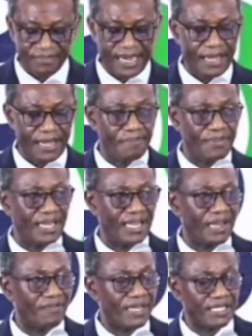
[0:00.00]
my
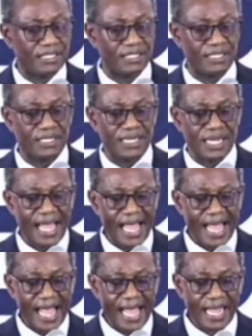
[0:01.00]
beloved
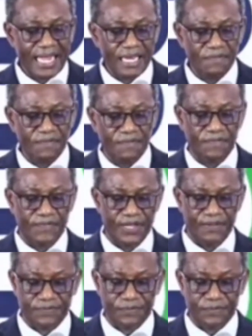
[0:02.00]
and faithful